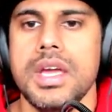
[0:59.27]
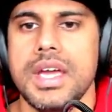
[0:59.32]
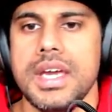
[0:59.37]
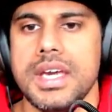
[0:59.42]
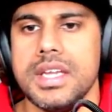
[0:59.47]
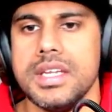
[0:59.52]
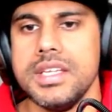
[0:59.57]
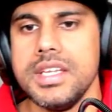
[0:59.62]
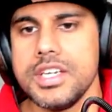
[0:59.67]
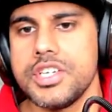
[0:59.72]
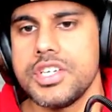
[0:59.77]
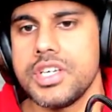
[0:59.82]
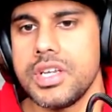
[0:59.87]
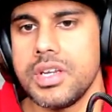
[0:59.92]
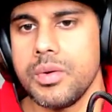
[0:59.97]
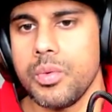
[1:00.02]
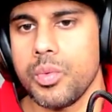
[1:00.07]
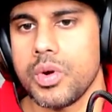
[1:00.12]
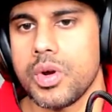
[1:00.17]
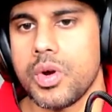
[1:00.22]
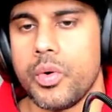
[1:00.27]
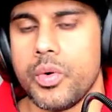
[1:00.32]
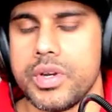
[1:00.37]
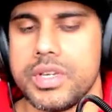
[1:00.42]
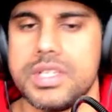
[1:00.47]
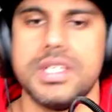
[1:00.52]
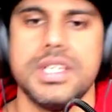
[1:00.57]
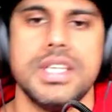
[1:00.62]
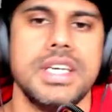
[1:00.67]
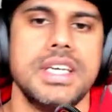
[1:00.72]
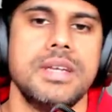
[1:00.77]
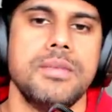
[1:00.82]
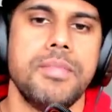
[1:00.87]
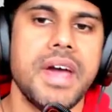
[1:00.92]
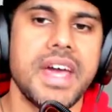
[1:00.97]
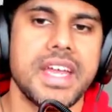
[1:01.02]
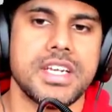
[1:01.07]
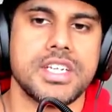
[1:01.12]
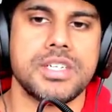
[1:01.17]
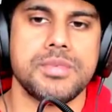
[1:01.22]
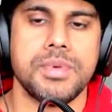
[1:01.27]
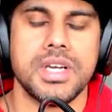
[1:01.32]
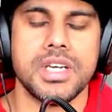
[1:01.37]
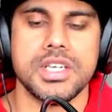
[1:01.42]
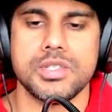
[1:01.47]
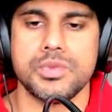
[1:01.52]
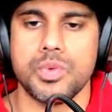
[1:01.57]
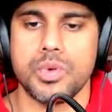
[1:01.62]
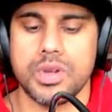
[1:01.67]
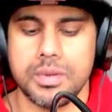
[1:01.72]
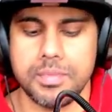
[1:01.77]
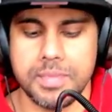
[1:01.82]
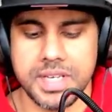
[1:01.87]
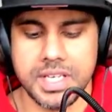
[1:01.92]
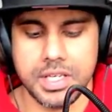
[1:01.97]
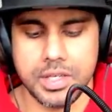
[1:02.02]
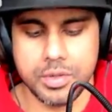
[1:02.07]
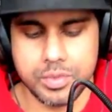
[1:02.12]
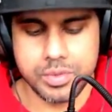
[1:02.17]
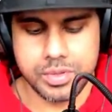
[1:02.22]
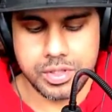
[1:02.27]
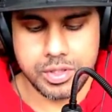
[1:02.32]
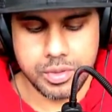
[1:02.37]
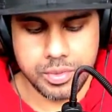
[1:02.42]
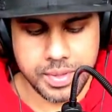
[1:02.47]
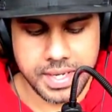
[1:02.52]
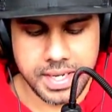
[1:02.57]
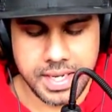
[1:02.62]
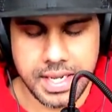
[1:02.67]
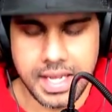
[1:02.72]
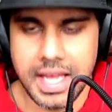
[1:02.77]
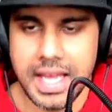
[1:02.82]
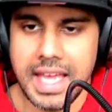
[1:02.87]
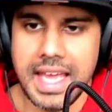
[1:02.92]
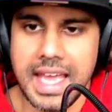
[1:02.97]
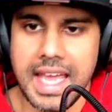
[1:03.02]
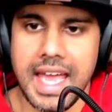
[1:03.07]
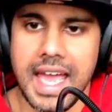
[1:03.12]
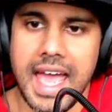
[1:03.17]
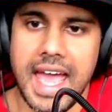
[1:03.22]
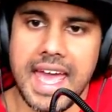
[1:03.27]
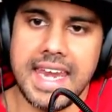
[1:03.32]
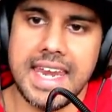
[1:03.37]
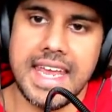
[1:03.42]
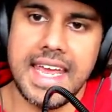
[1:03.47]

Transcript: In addition, we're going to need a bench because we're going to be doing an